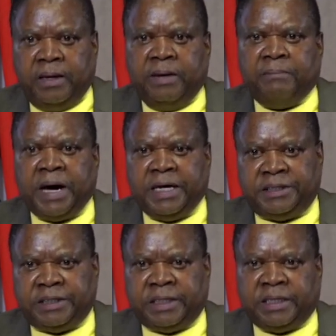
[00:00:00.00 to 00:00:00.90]
In my
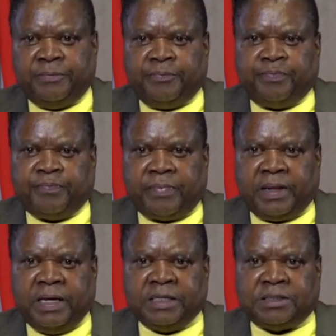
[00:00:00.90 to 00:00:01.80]
tenure
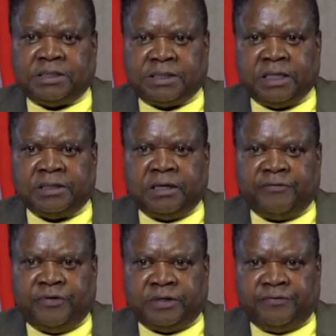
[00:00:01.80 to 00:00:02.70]
as Secretary
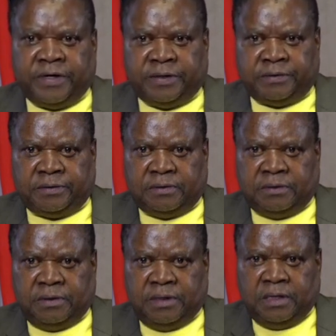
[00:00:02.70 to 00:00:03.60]
for Defense,
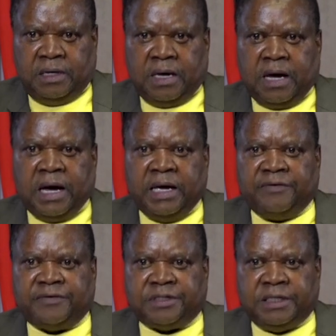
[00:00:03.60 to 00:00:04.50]
I
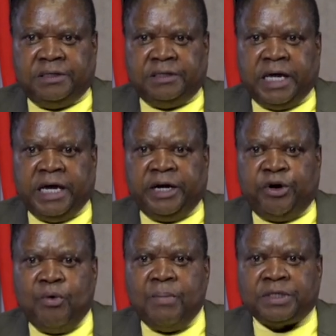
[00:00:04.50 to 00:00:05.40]
have seen the
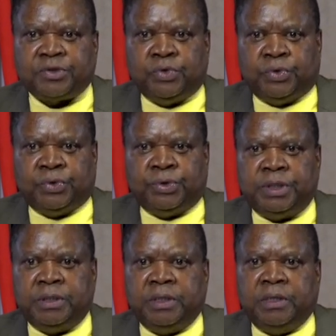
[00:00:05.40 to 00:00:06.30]
enormous good
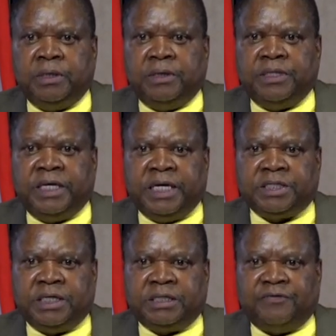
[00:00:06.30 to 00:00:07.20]
the
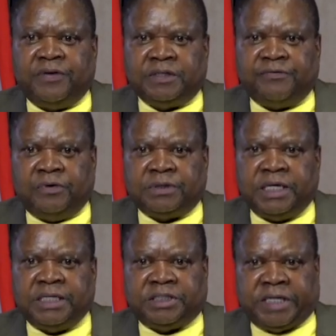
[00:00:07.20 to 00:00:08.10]
National Defense Force
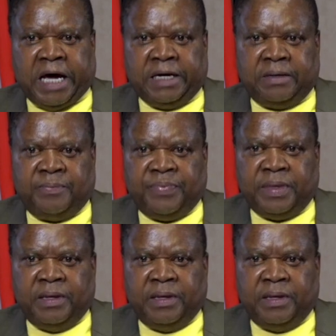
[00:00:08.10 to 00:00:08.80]
has done